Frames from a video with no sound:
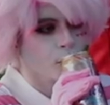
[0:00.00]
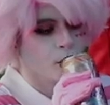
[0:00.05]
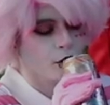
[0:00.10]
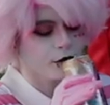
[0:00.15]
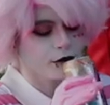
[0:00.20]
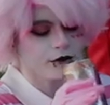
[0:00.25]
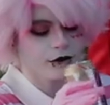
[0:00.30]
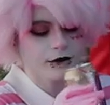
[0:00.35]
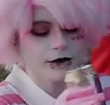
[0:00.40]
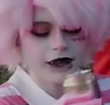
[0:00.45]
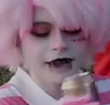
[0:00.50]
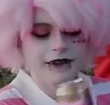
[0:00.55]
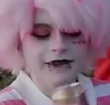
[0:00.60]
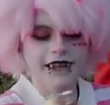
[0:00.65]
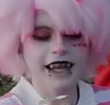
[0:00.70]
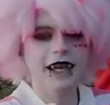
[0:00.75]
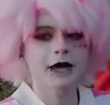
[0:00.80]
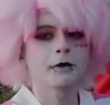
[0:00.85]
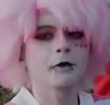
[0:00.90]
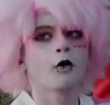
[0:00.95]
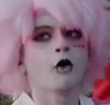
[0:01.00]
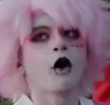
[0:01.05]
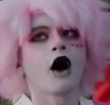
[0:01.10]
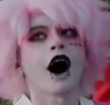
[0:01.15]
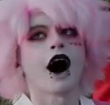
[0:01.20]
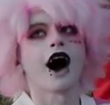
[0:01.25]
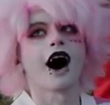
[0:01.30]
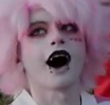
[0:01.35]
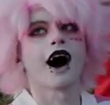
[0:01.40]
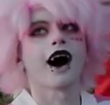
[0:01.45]
have a finer
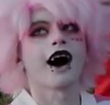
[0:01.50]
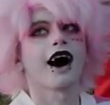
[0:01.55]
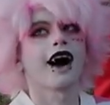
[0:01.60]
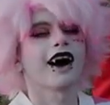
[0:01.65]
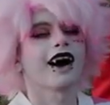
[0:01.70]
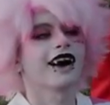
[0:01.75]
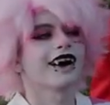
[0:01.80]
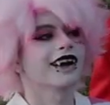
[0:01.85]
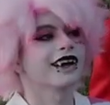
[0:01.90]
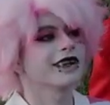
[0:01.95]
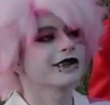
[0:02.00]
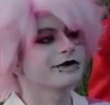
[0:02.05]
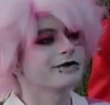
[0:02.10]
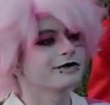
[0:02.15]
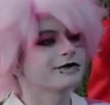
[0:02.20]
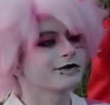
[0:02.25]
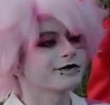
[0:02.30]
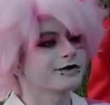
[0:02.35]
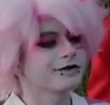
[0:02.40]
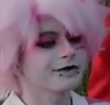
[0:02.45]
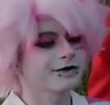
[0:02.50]
taste in life?